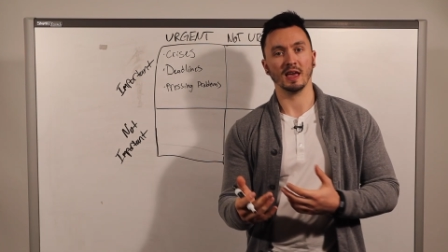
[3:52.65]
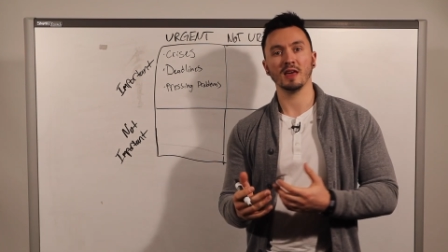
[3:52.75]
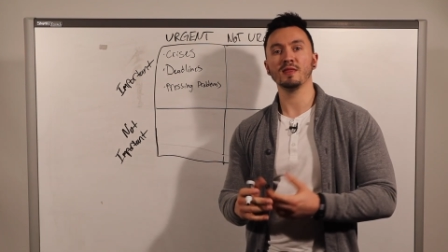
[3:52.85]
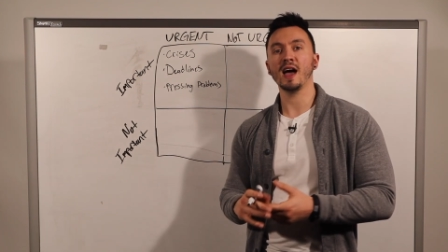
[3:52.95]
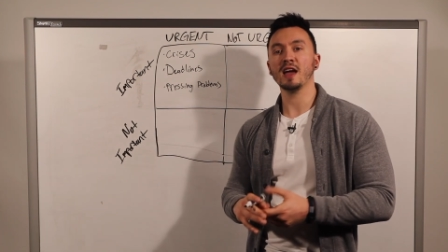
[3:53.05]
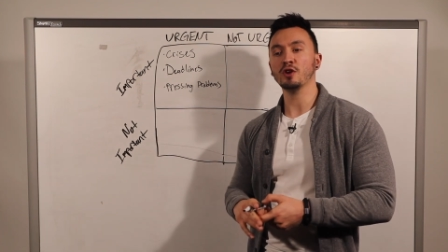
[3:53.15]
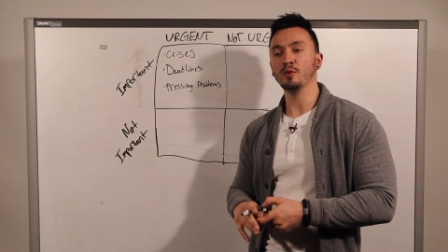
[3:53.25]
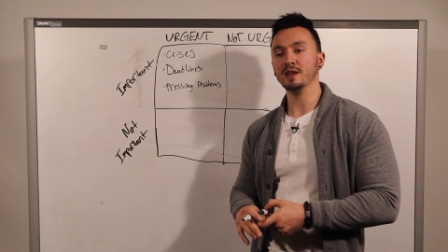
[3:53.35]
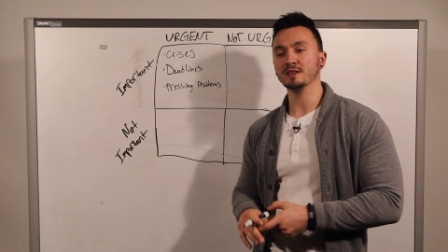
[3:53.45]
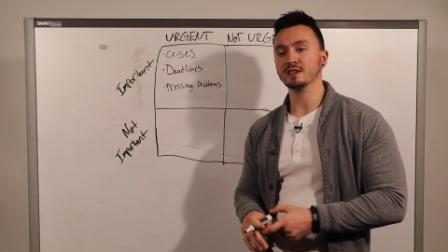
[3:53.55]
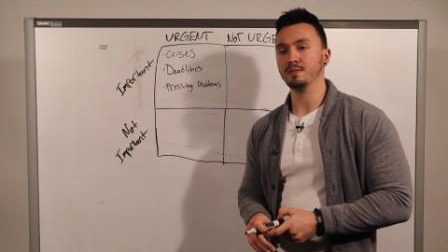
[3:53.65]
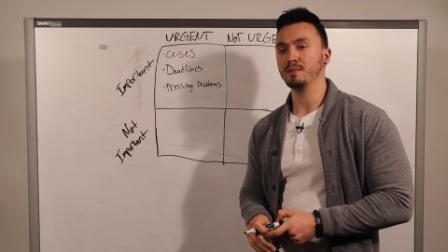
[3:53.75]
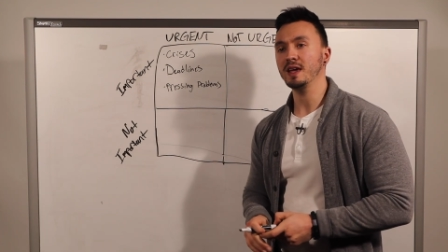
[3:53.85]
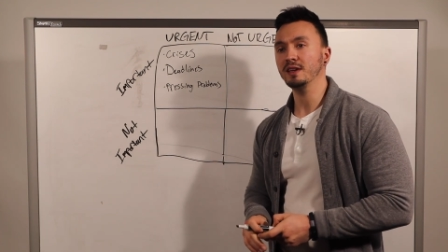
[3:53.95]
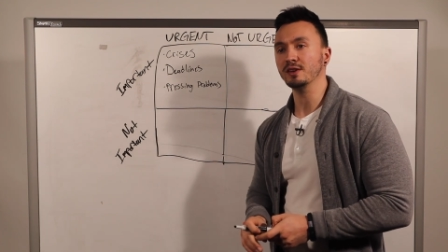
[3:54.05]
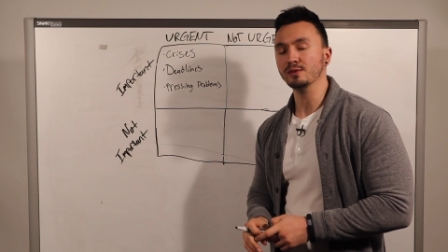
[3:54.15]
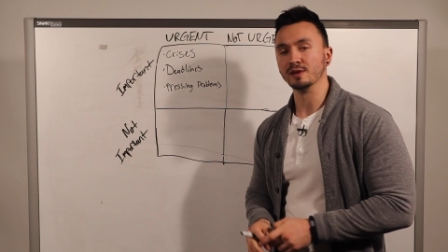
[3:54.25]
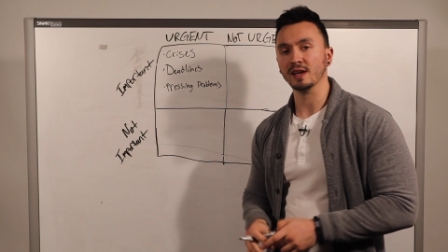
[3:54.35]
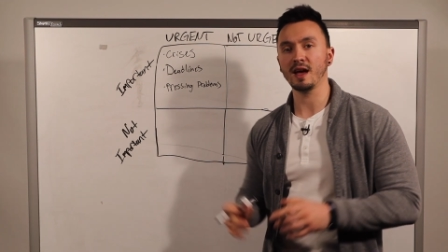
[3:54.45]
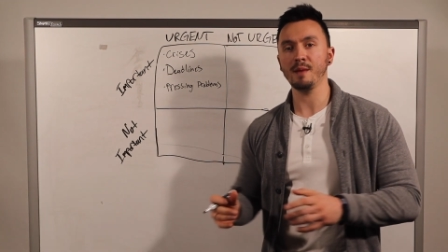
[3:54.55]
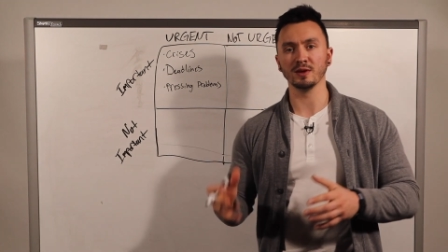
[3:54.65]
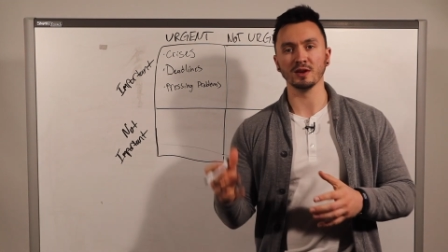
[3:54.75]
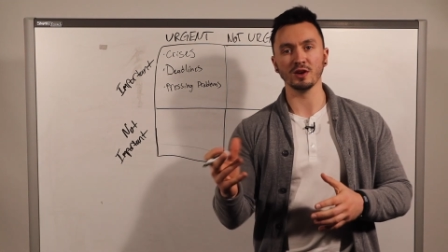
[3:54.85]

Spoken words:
and that nobody is going to make you get up and